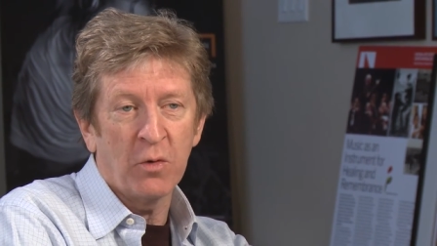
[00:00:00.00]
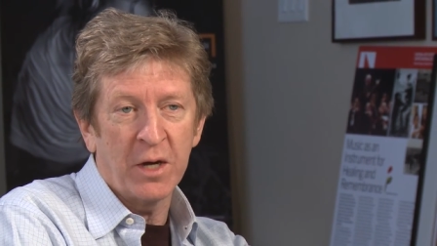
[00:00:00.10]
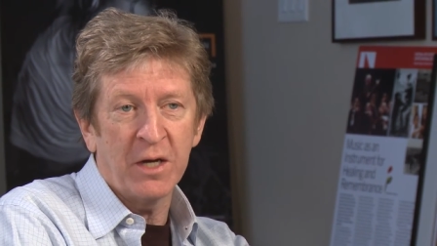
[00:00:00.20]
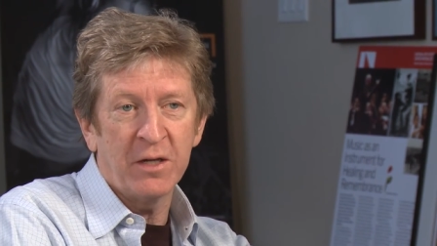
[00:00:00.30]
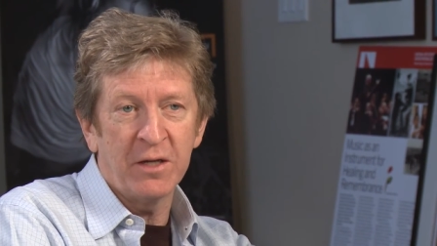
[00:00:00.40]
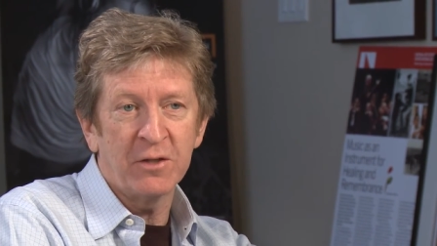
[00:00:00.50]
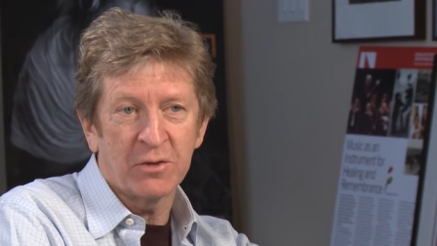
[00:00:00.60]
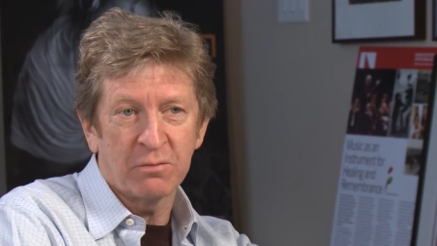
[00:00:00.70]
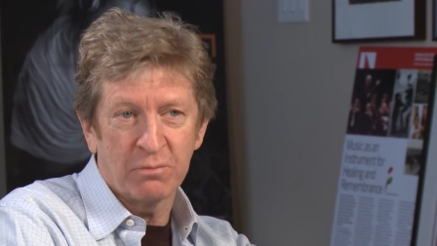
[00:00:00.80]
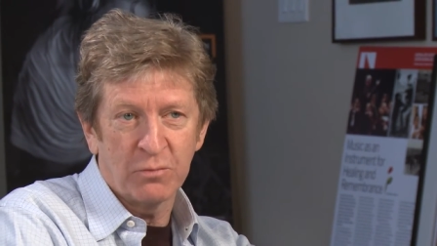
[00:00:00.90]
or
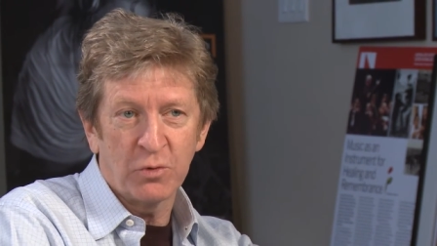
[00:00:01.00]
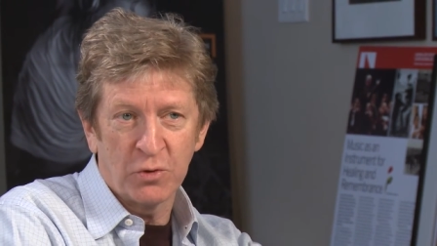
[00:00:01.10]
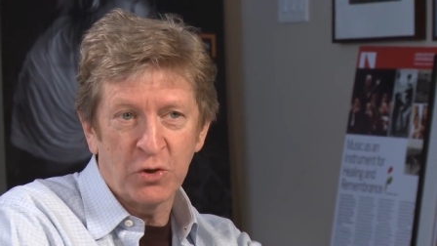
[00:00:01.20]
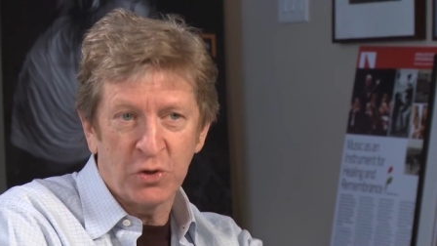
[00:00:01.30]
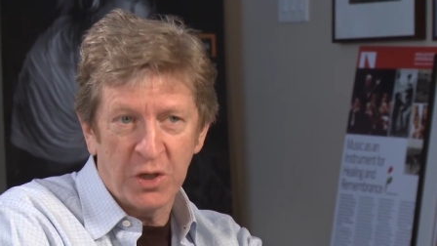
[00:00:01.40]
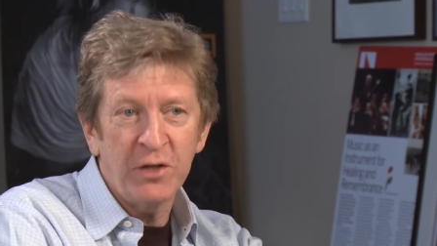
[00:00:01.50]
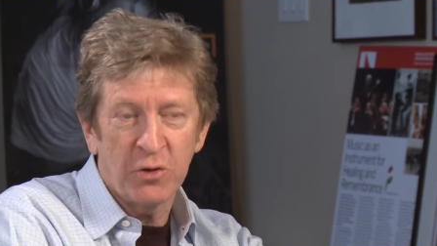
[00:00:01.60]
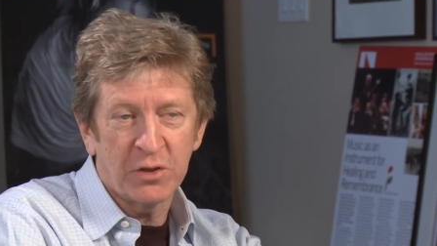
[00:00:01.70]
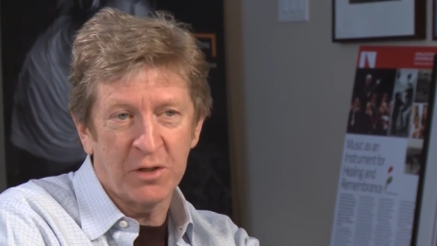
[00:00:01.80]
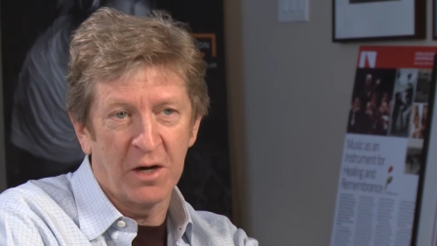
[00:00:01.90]
ADs
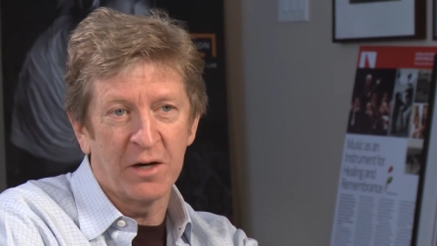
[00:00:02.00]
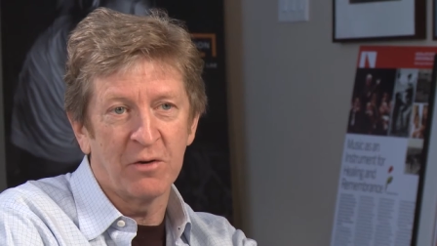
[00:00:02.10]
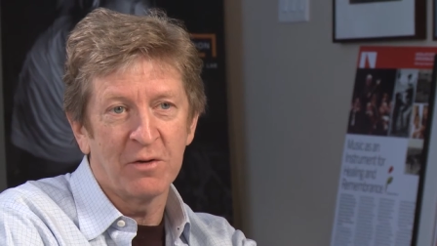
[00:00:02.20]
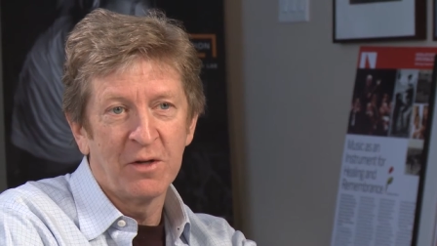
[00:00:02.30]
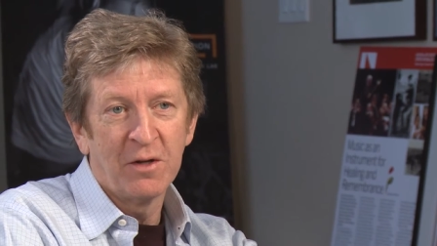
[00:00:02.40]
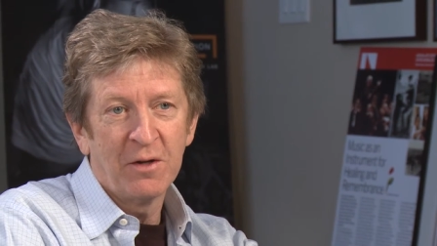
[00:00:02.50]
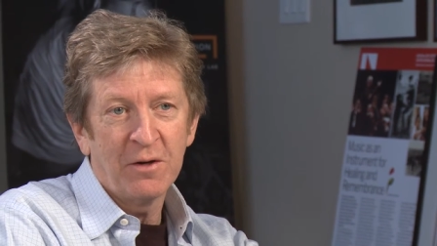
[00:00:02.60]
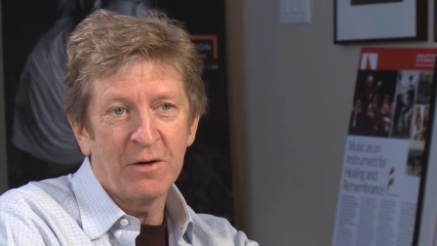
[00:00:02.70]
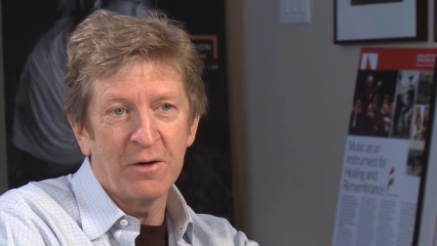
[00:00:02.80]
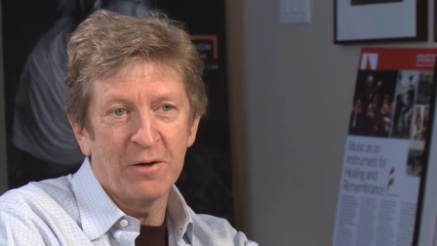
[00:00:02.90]
change your style
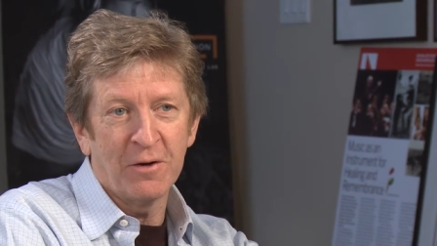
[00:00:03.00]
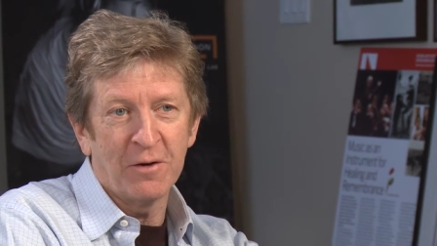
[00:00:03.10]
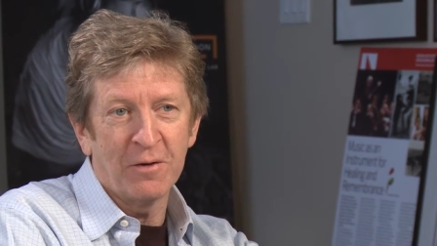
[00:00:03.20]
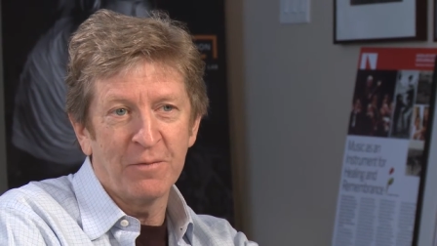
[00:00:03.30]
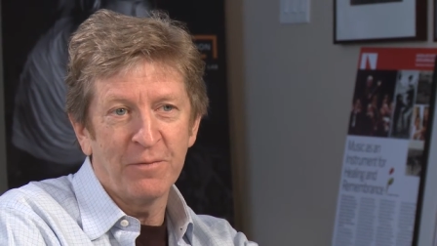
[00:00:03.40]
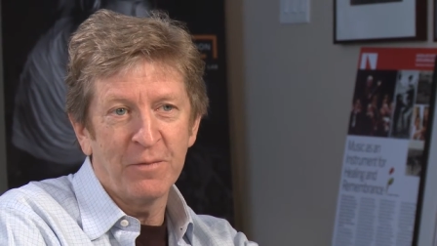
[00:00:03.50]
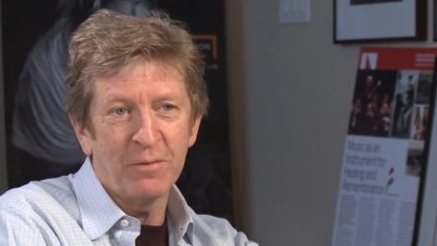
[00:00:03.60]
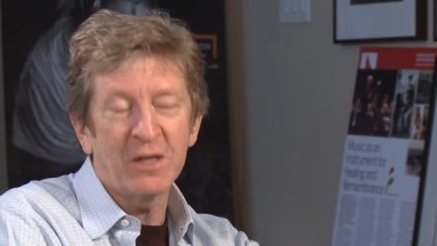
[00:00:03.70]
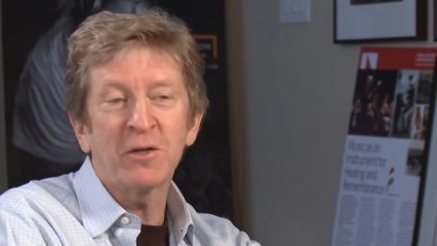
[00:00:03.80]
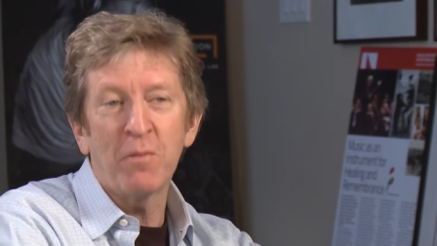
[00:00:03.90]
uh,
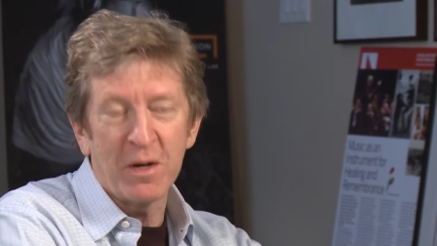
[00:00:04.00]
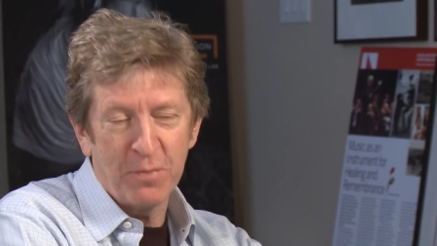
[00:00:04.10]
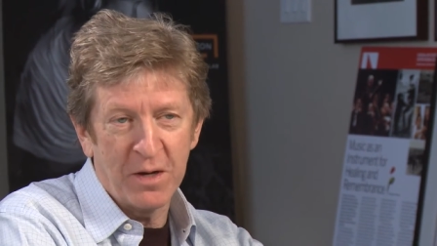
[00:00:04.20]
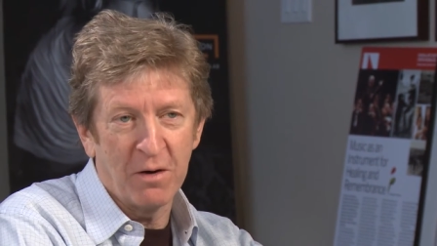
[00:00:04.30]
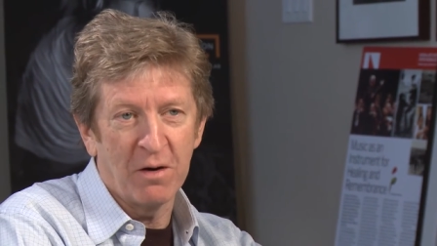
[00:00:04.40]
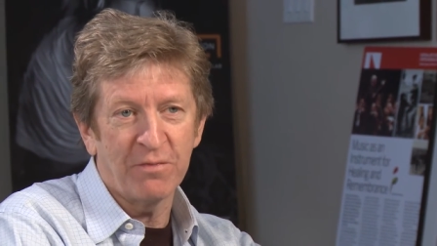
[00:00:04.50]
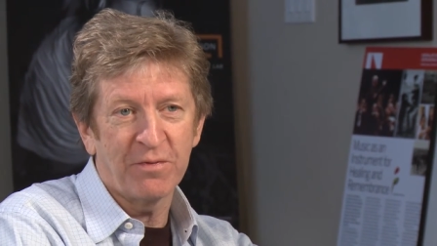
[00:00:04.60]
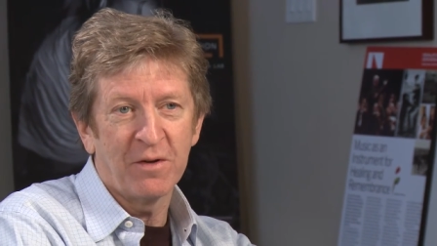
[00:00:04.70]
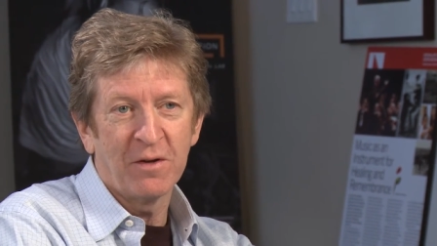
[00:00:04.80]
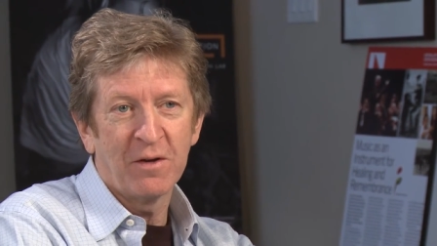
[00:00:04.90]
because it might pay off?